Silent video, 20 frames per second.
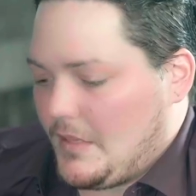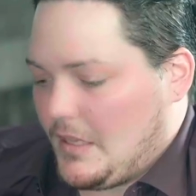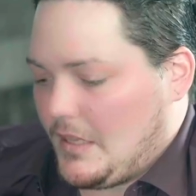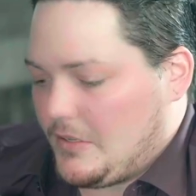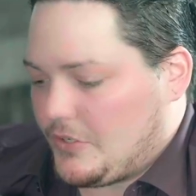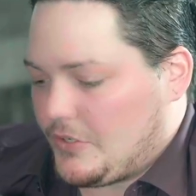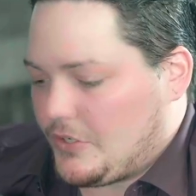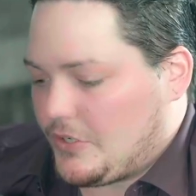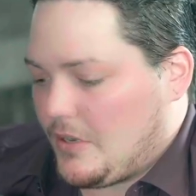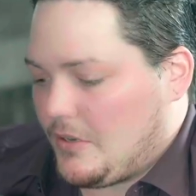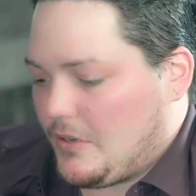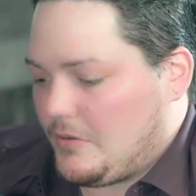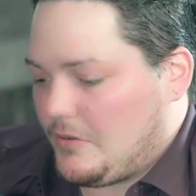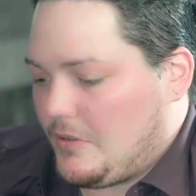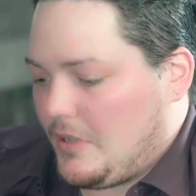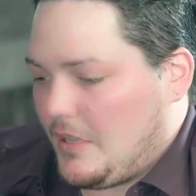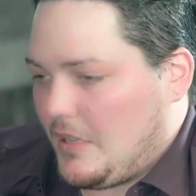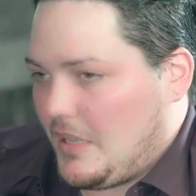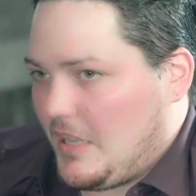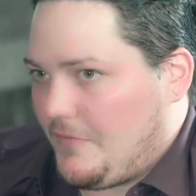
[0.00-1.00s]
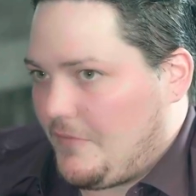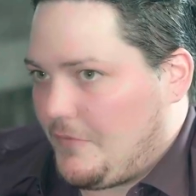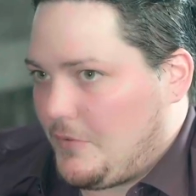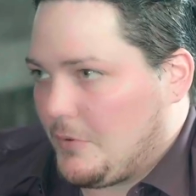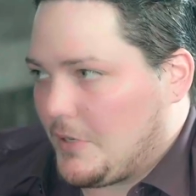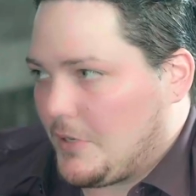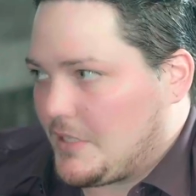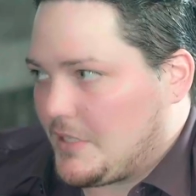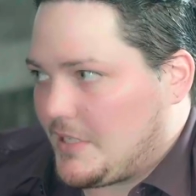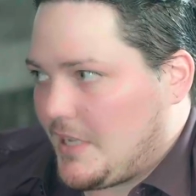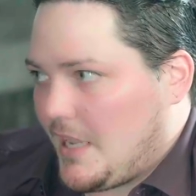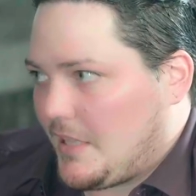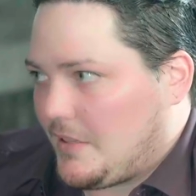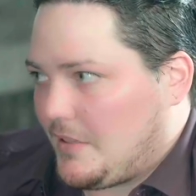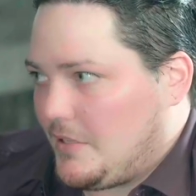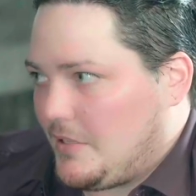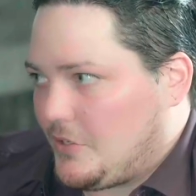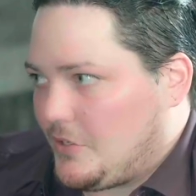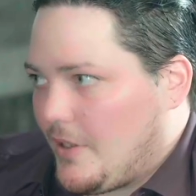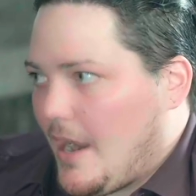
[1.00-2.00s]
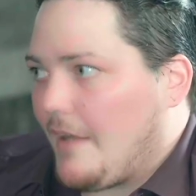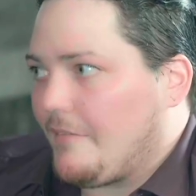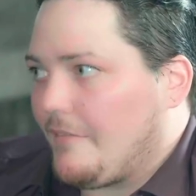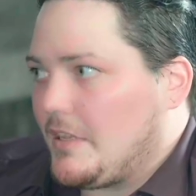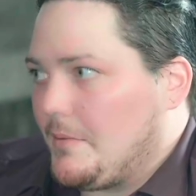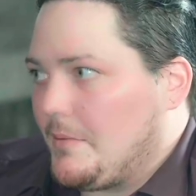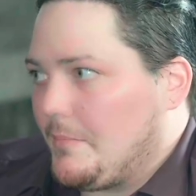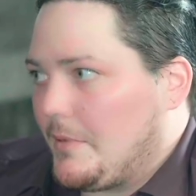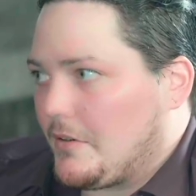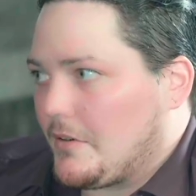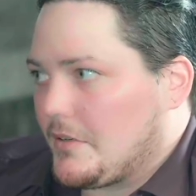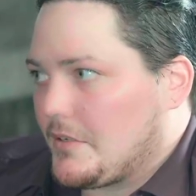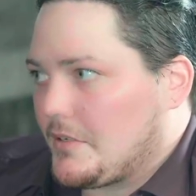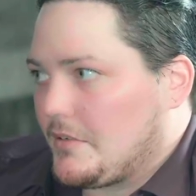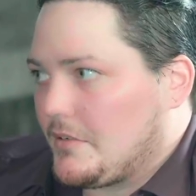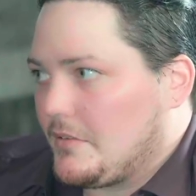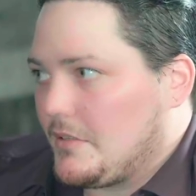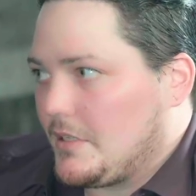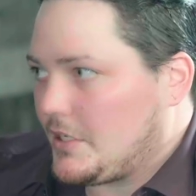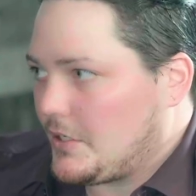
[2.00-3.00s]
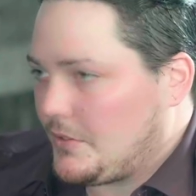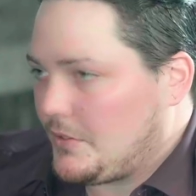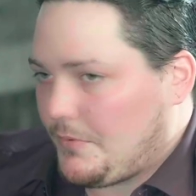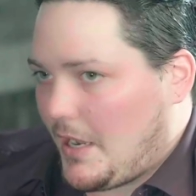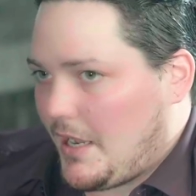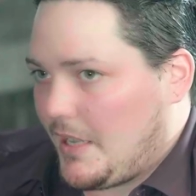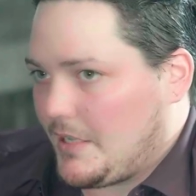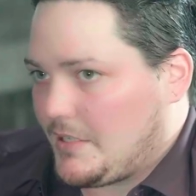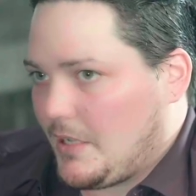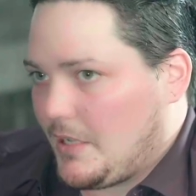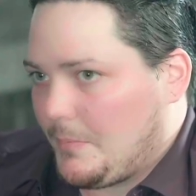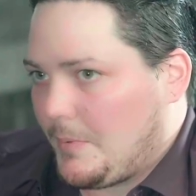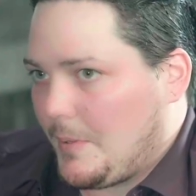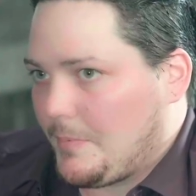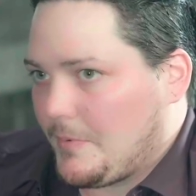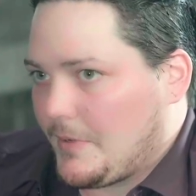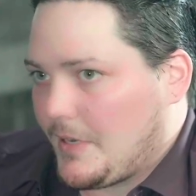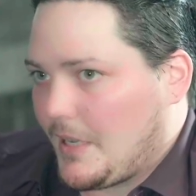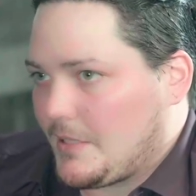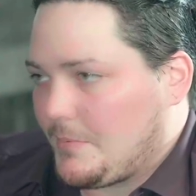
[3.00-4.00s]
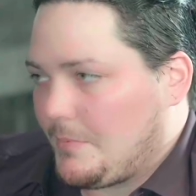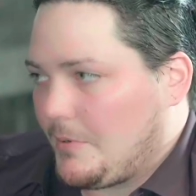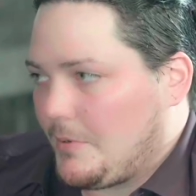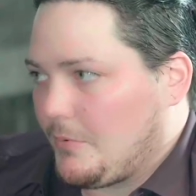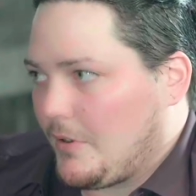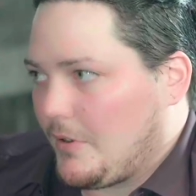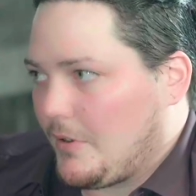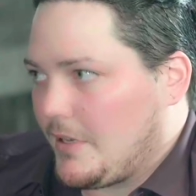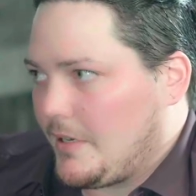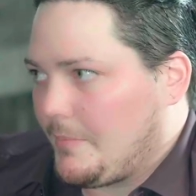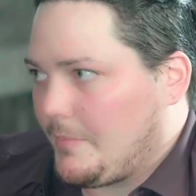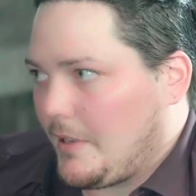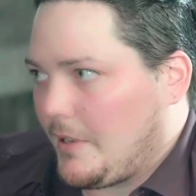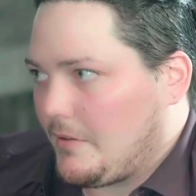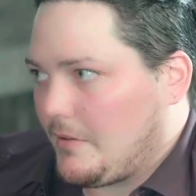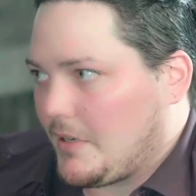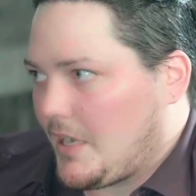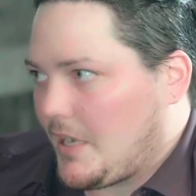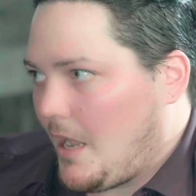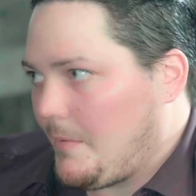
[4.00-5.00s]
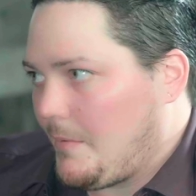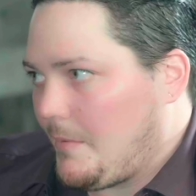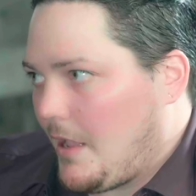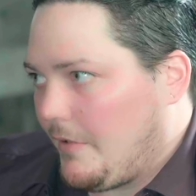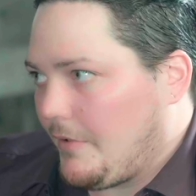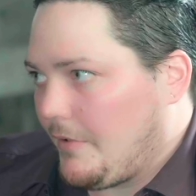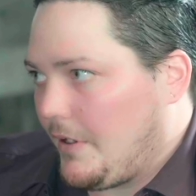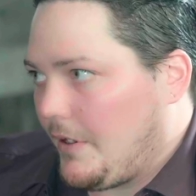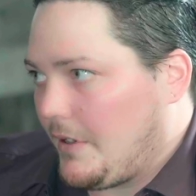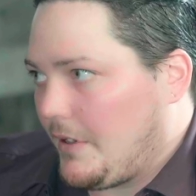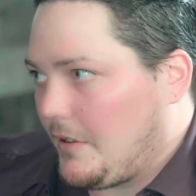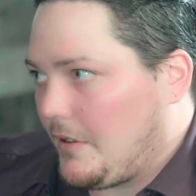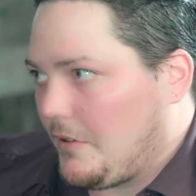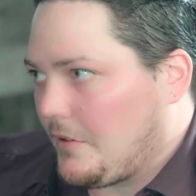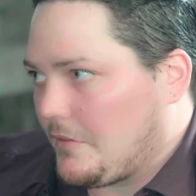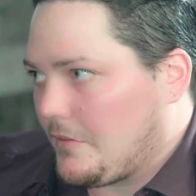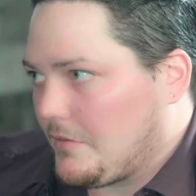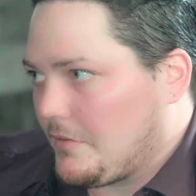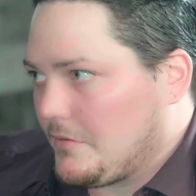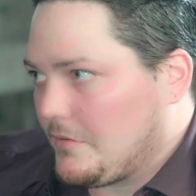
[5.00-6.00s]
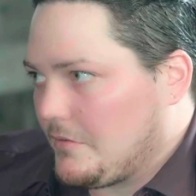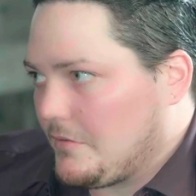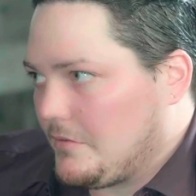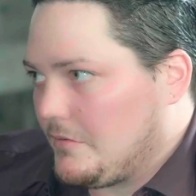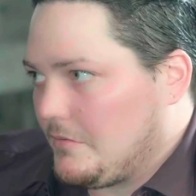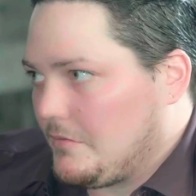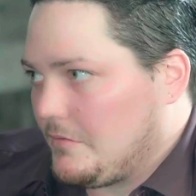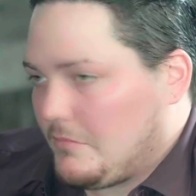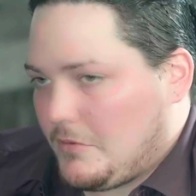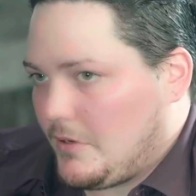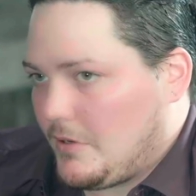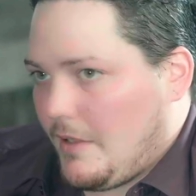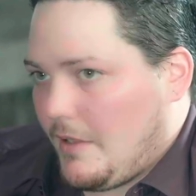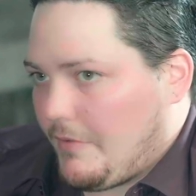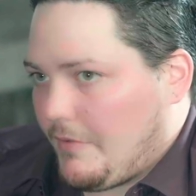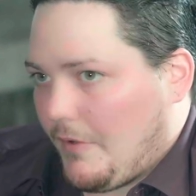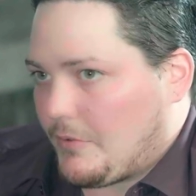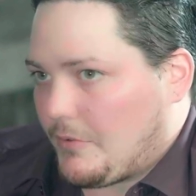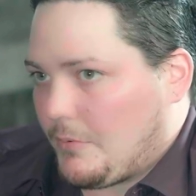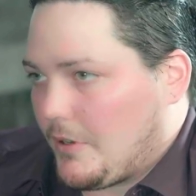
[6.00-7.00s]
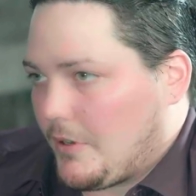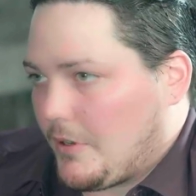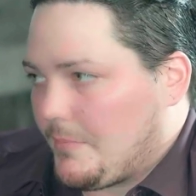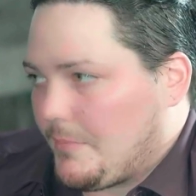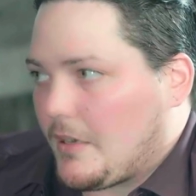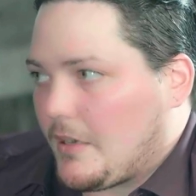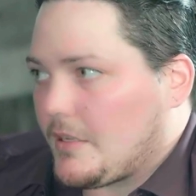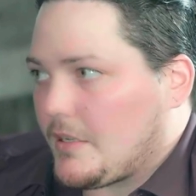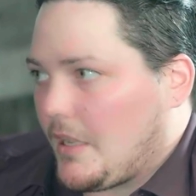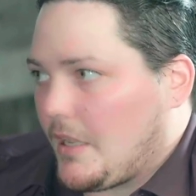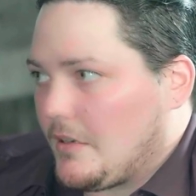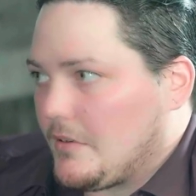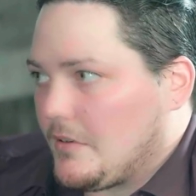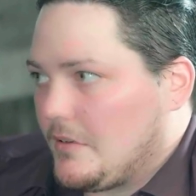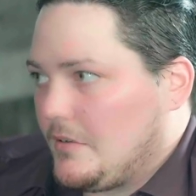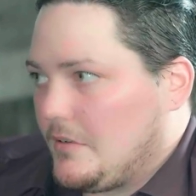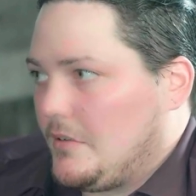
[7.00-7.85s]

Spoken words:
So if you were to take these gravity emitters, this is why I tell people not to be worried about a comet ever hitting Earth. You never have to worry about it again.